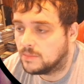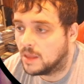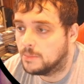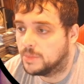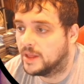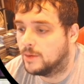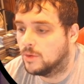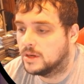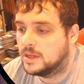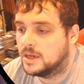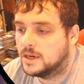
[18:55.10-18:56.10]
Play
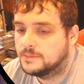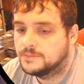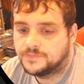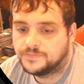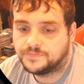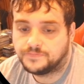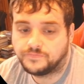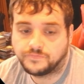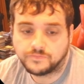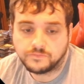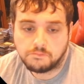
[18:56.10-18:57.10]
1 here.
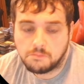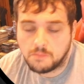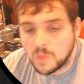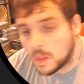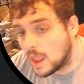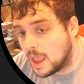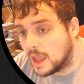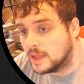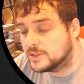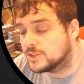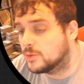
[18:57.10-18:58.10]

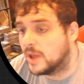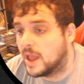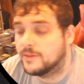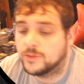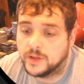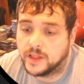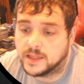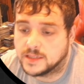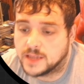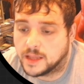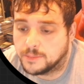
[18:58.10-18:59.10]
And so we have 3
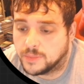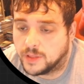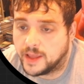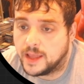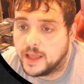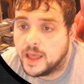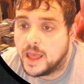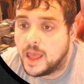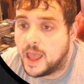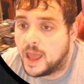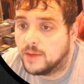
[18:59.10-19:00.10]
lands on play.
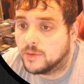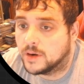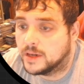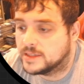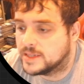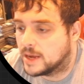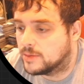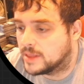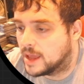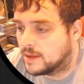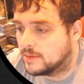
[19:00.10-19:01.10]
And we're going to attack with
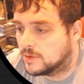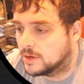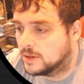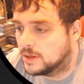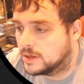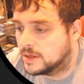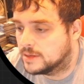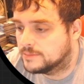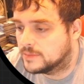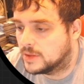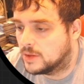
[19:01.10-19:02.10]
that. We're going to look.
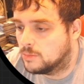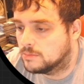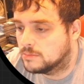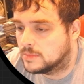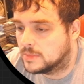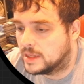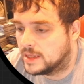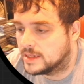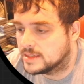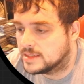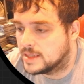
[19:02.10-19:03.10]
Nope. It
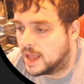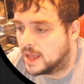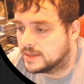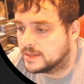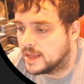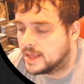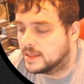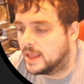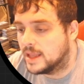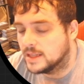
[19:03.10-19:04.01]
is not a land.